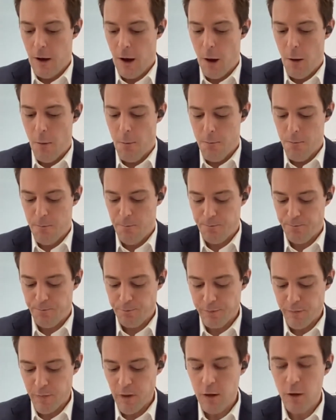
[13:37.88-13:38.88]
um,
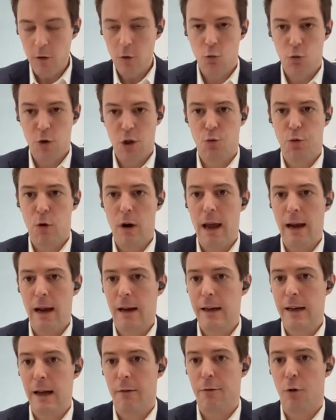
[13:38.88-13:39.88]
which would
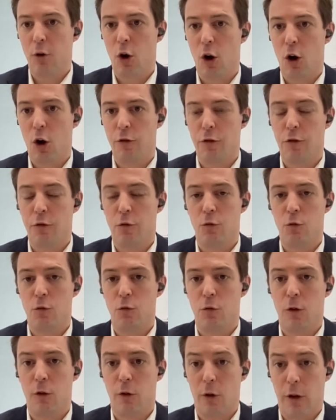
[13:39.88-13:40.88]
likely have gone to
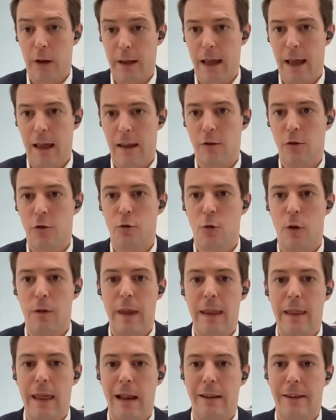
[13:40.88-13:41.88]
uh, again to
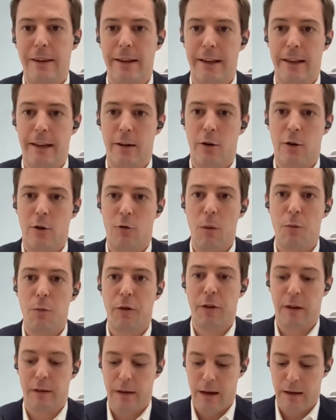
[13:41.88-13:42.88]
an NLD uh,
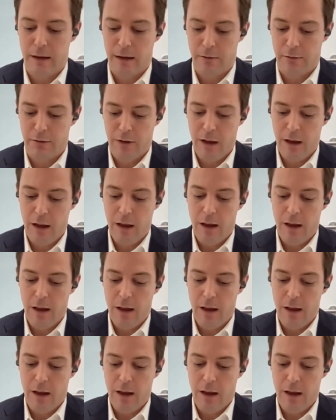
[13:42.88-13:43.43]
representative.